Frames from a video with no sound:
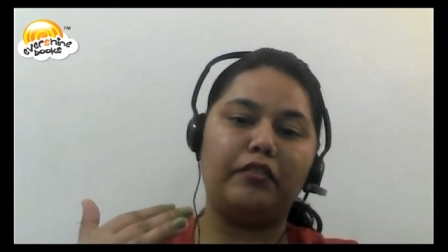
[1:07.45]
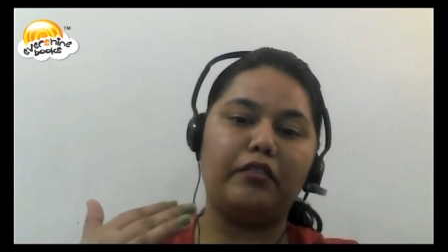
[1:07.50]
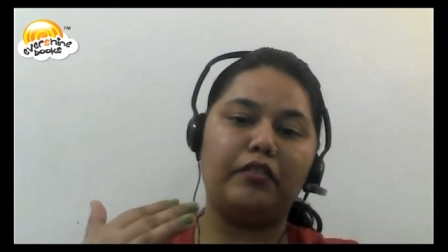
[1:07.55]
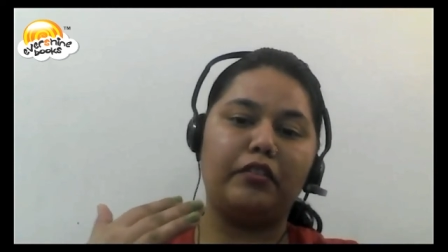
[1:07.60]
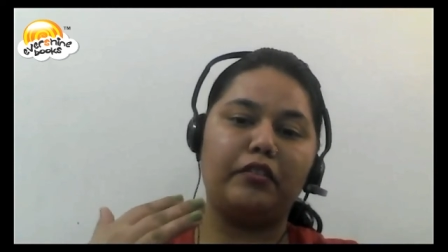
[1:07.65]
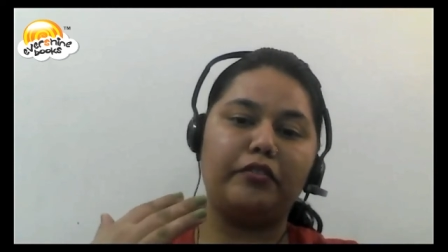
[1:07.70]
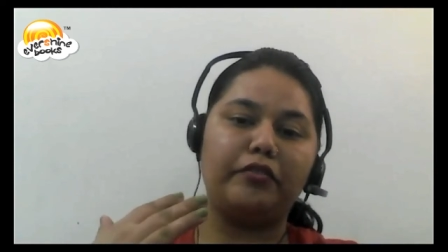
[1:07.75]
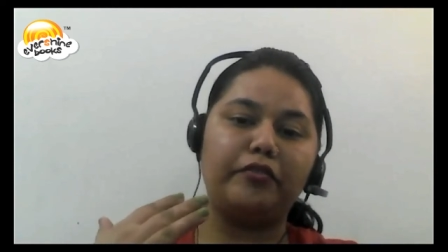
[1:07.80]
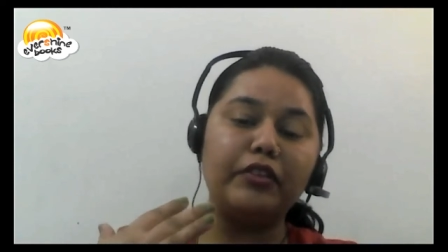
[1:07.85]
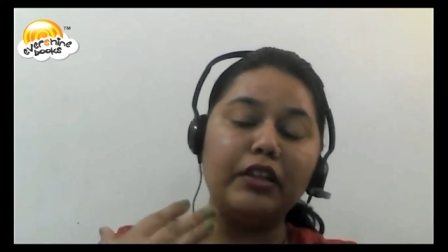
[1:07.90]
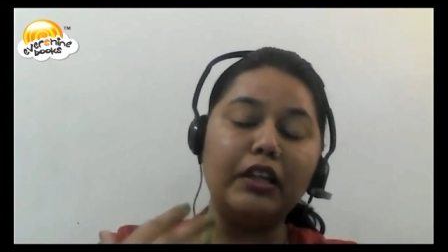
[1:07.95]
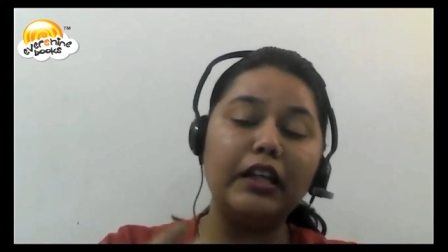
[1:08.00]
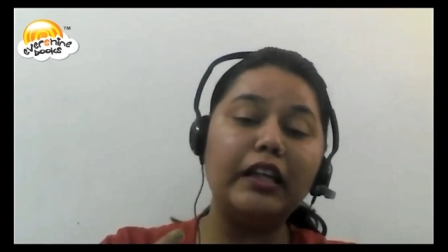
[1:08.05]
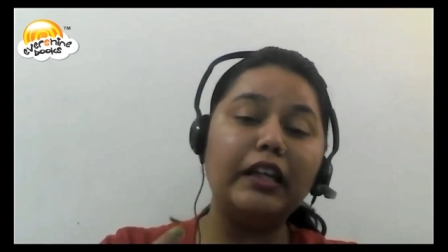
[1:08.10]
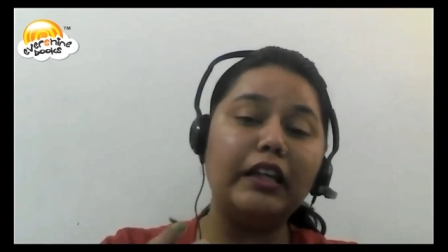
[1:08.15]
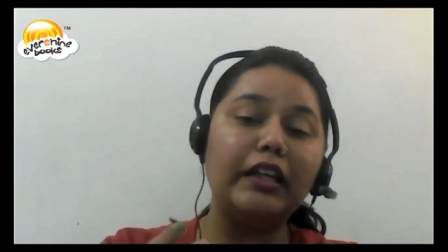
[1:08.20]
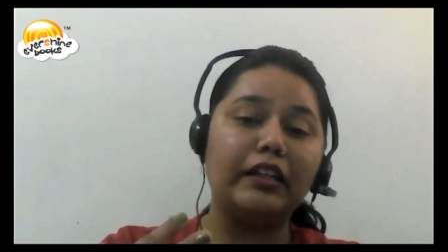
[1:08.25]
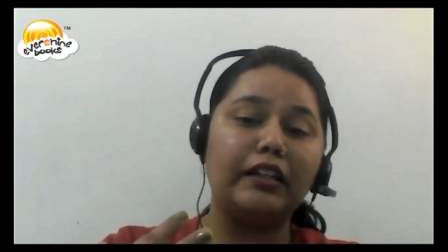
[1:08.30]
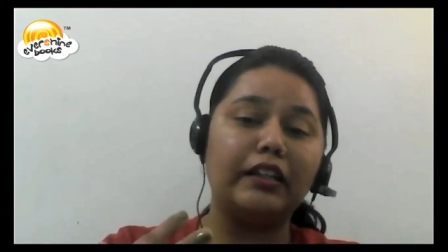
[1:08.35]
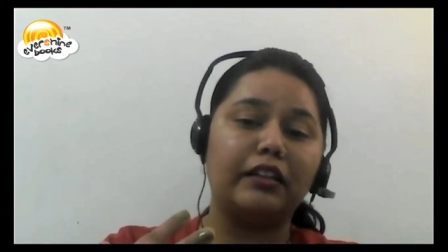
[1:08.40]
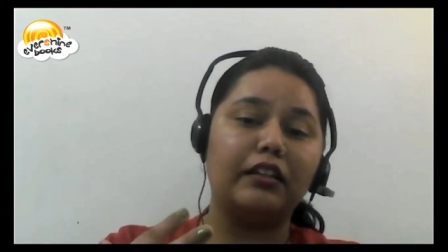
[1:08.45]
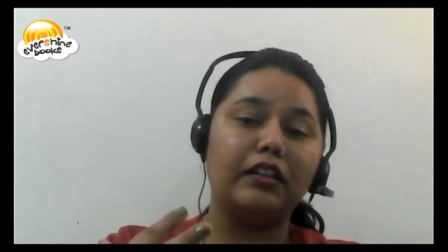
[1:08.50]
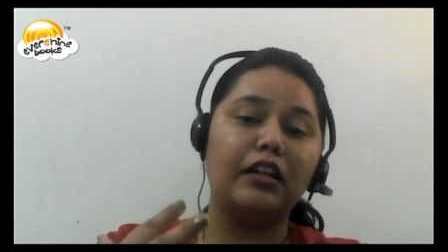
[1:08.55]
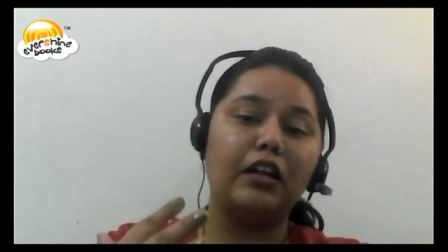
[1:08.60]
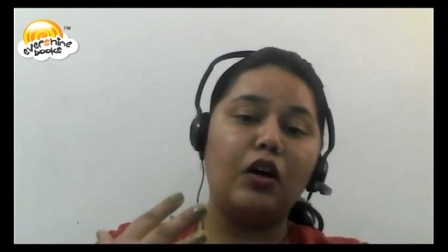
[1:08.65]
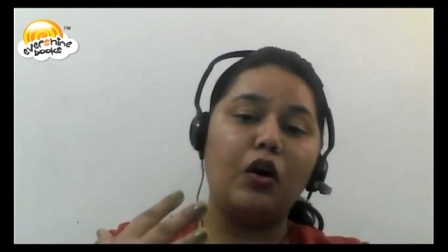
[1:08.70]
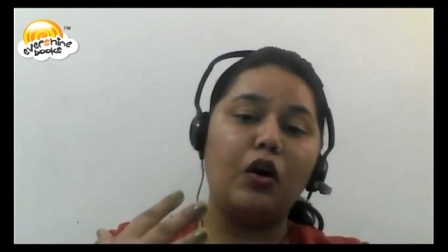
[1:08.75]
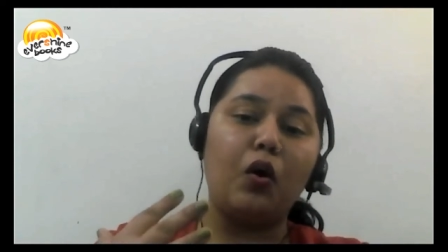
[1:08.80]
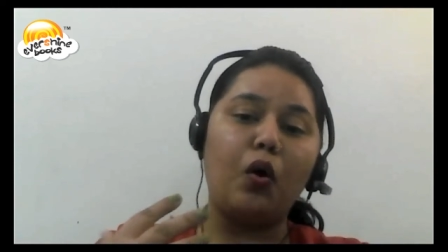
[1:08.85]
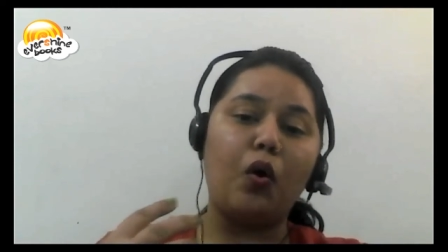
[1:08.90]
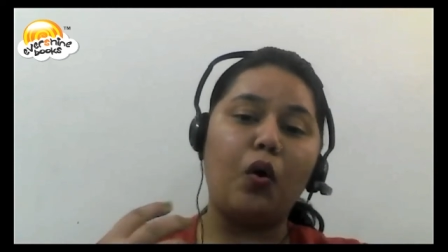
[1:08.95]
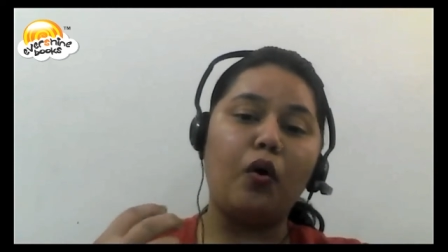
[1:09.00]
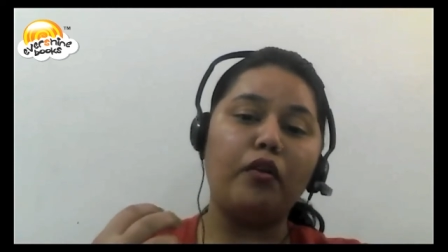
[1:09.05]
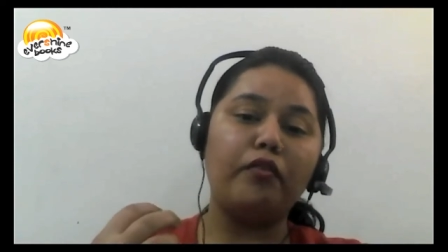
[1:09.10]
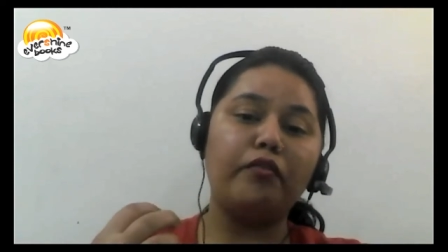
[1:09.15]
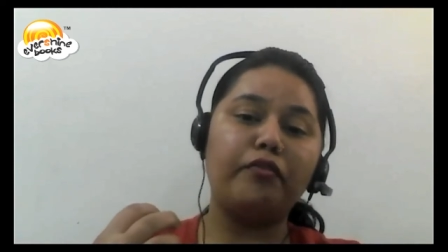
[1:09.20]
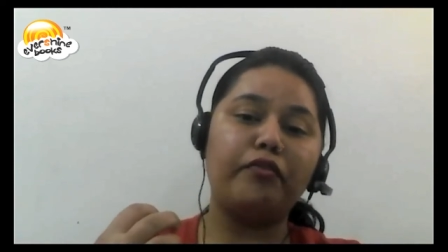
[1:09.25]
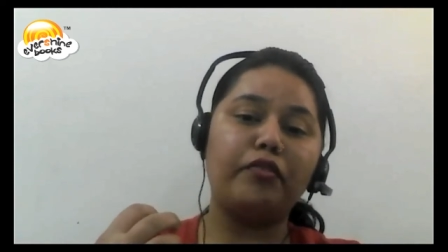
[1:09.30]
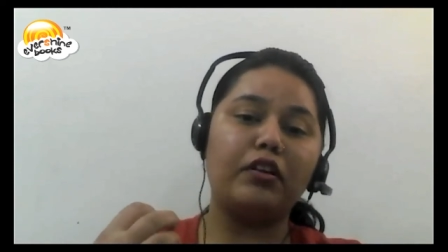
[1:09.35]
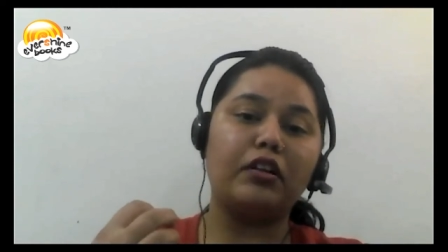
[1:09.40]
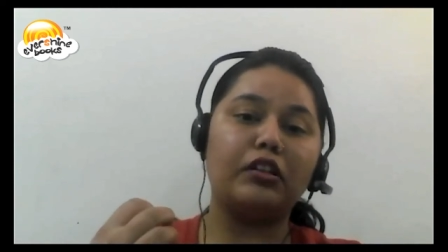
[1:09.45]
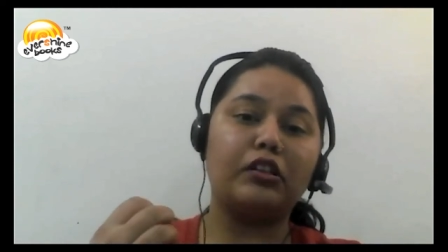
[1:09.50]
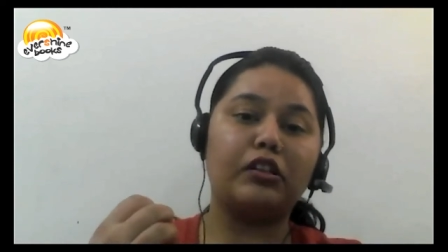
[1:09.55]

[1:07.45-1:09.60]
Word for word: a feeling of